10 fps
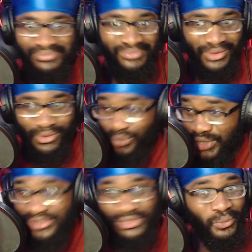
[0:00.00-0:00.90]

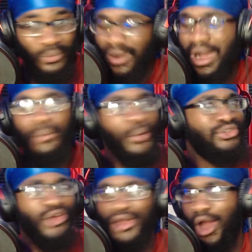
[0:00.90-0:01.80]
Ritsu? What's
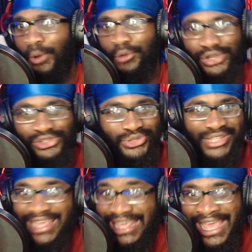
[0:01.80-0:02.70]
going on with Ritsu?
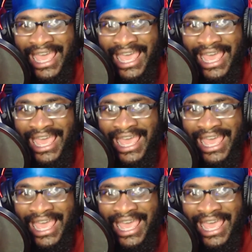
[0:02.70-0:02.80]
Did he?